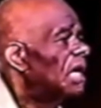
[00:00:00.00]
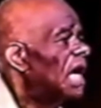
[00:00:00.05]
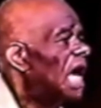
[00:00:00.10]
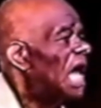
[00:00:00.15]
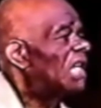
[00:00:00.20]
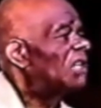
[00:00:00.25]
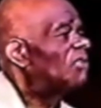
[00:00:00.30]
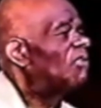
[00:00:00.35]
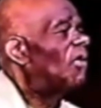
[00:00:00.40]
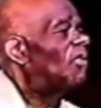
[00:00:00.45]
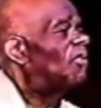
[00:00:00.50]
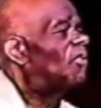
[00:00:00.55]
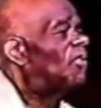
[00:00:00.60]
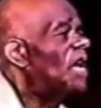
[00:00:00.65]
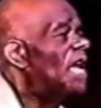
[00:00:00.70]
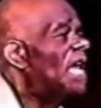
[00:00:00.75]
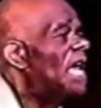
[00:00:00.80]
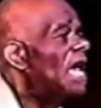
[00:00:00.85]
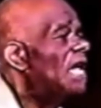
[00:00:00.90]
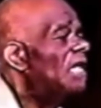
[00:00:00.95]
As for
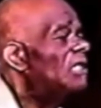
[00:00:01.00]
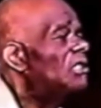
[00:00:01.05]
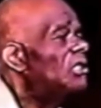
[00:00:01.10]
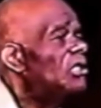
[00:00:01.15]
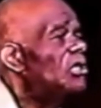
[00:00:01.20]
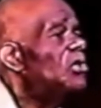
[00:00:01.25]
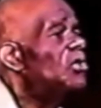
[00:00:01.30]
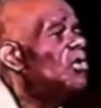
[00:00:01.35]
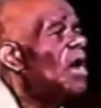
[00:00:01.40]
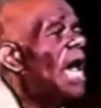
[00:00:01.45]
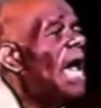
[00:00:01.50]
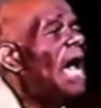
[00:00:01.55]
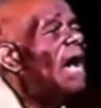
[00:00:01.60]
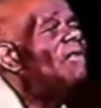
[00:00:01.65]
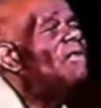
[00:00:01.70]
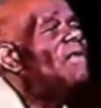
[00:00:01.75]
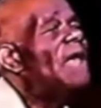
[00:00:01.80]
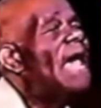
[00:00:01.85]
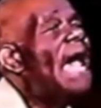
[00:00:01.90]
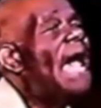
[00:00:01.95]
friends, you
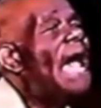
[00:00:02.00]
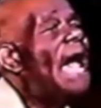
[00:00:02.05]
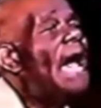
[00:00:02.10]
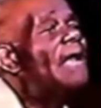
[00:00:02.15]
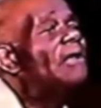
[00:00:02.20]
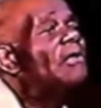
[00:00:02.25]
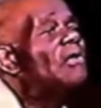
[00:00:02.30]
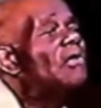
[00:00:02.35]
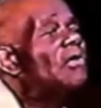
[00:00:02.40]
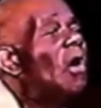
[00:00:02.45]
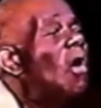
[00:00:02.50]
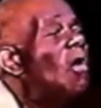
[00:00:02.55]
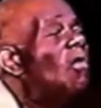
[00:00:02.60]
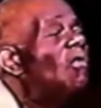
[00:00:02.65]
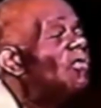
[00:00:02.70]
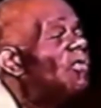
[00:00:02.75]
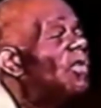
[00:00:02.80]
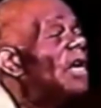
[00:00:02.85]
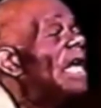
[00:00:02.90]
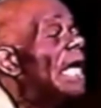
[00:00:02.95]
have had
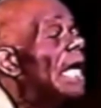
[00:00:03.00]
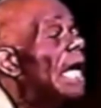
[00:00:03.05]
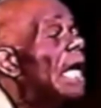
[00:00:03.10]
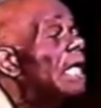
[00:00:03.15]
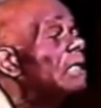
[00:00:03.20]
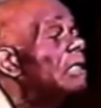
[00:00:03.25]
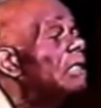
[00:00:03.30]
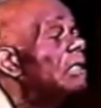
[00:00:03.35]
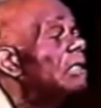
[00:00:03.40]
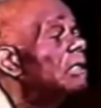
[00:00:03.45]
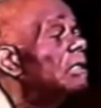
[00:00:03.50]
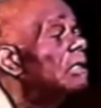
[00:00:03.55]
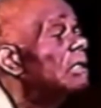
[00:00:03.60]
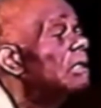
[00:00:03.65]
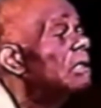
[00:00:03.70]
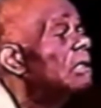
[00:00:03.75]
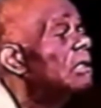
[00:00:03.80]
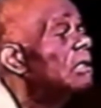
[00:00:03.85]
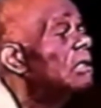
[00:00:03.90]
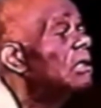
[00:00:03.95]
no friends.
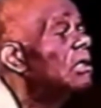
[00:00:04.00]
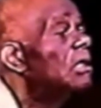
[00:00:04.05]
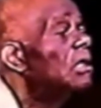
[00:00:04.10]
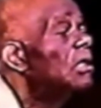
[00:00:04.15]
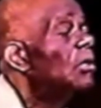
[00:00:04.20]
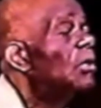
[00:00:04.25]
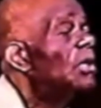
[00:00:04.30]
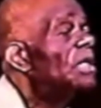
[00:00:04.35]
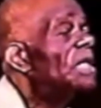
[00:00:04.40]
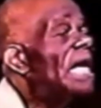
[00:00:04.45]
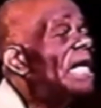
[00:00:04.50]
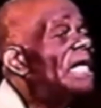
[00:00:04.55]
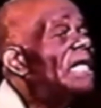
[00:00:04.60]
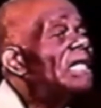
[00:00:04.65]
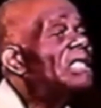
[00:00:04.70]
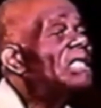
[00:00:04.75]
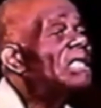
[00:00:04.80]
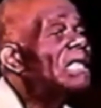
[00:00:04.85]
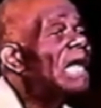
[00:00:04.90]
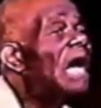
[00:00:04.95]
When they
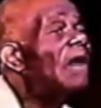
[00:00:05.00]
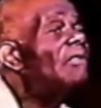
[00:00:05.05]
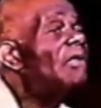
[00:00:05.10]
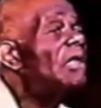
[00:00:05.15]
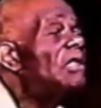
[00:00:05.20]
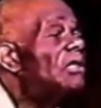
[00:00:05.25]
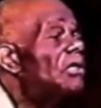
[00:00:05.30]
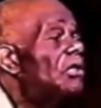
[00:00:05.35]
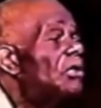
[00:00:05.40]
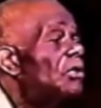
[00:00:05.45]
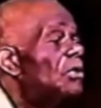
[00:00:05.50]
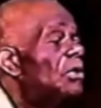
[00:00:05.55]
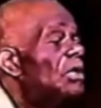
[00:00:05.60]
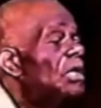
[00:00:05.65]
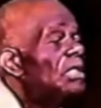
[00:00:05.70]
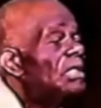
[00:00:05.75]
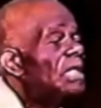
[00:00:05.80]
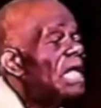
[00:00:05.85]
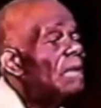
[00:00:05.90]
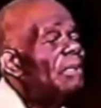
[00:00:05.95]
discovered
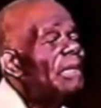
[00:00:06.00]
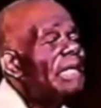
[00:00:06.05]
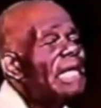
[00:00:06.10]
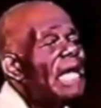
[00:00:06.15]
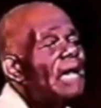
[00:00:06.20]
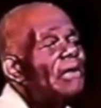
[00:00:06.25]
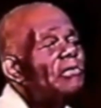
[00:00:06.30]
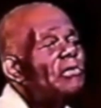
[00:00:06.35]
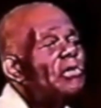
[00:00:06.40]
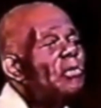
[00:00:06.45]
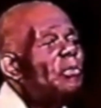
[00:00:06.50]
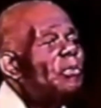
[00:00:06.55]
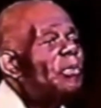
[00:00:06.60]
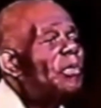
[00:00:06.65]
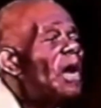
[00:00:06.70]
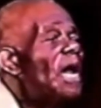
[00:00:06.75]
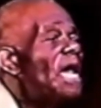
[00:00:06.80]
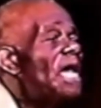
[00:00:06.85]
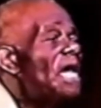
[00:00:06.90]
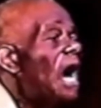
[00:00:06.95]
you, they began to
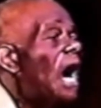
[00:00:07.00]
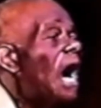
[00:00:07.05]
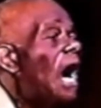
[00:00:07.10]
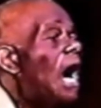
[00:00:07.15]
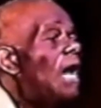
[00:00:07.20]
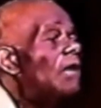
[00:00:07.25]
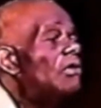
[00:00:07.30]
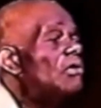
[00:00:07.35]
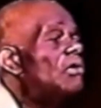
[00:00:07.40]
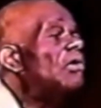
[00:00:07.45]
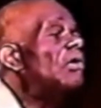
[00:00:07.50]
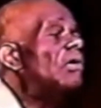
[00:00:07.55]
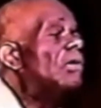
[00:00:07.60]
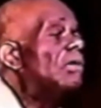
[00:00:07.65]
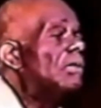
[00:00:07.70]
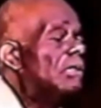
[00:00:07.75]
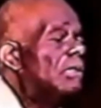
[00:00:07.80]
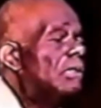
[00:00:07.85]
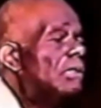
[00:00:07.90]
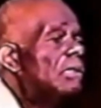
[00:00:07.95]
prey on
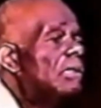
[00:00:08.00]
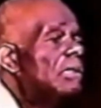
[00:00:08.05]
you.